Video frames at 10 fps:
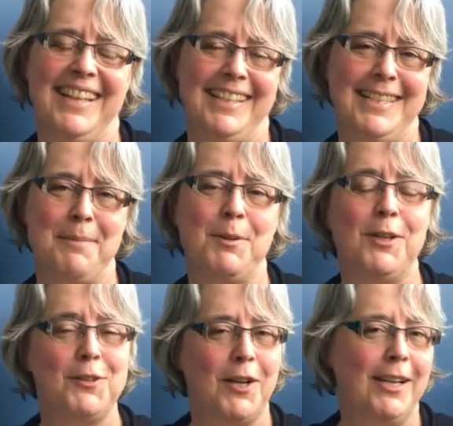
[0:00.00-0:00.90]
Thanks, Amber.
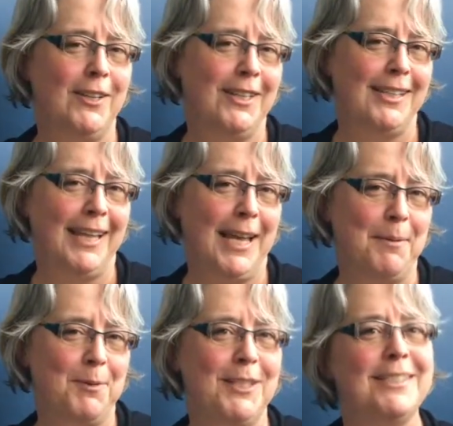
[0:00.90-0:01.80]
I'll try to look at the
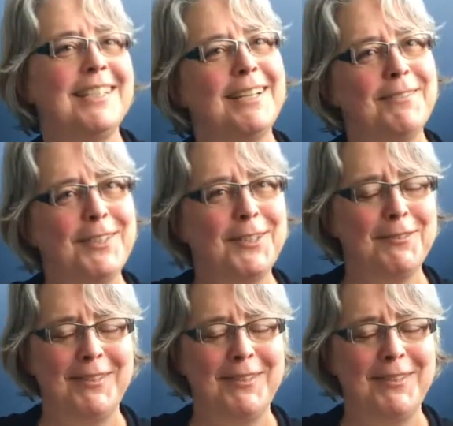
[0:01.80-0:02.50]
camera instead of at your